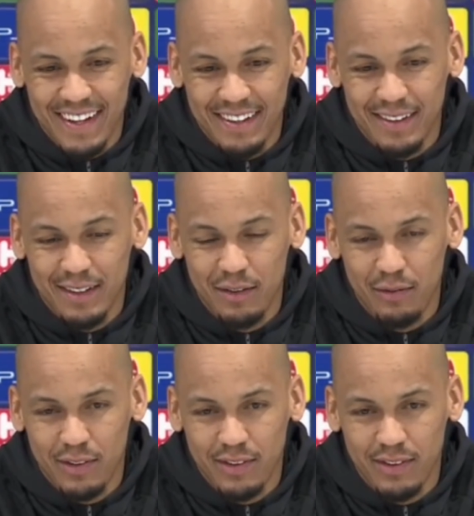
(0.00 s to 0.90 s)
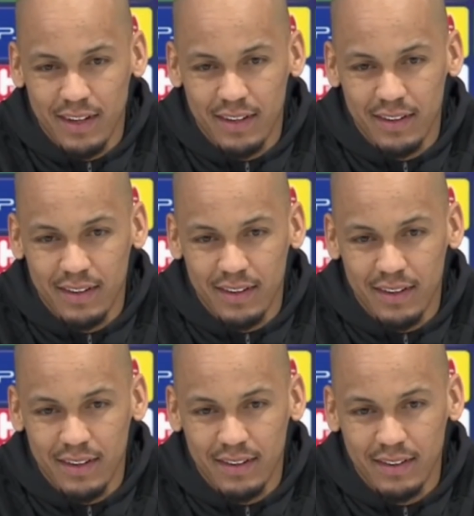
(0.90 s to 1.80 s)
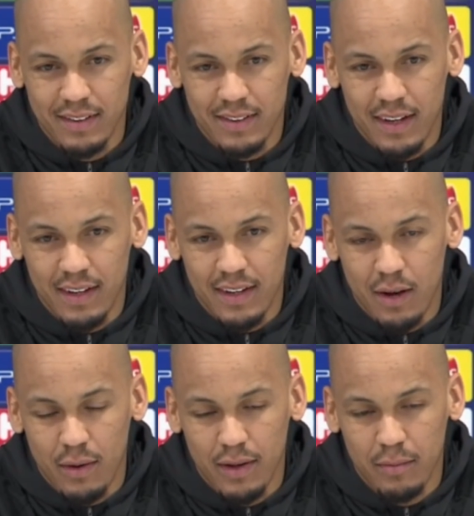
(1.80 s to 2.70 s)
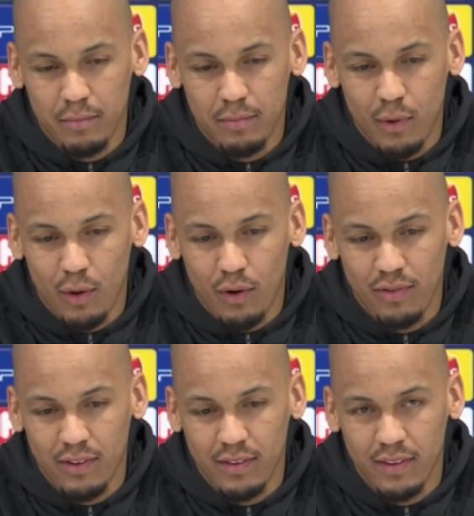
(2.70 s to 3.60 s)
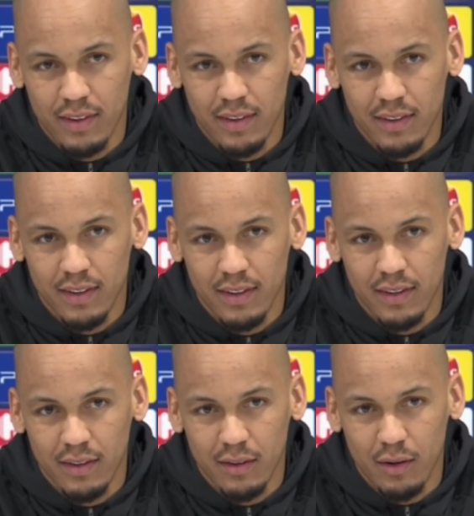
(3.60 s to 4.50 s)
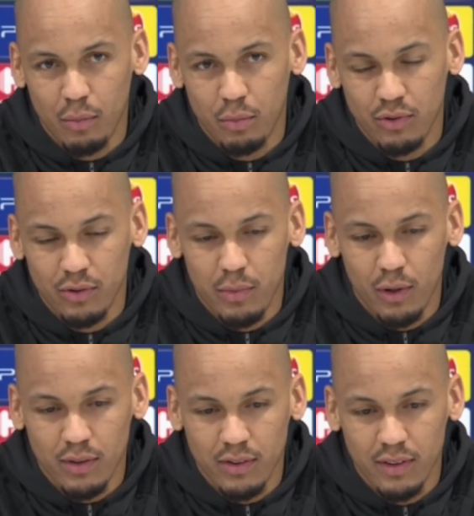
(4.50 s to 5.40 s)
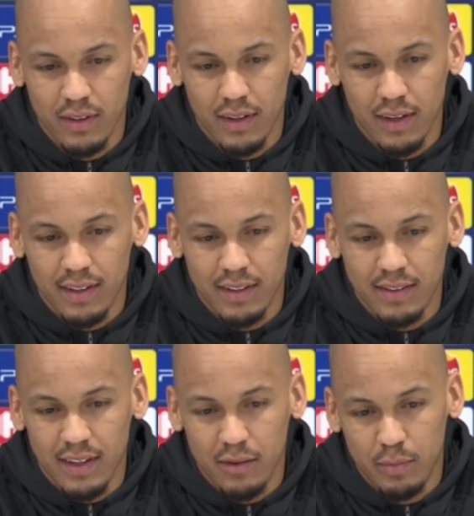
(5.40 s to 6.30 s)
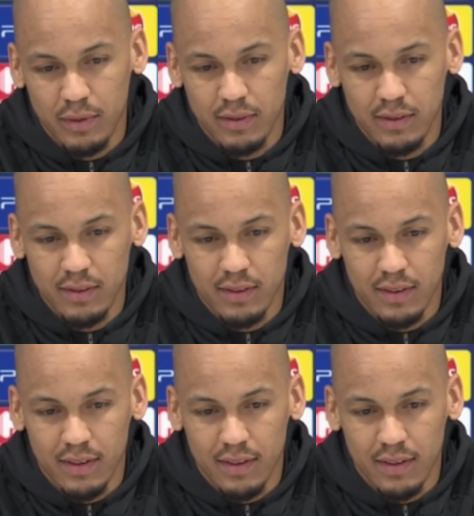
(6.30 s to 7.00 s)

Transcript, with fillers: Yes, the difference there is, and now I am more often in the opposite box, in the set pieces.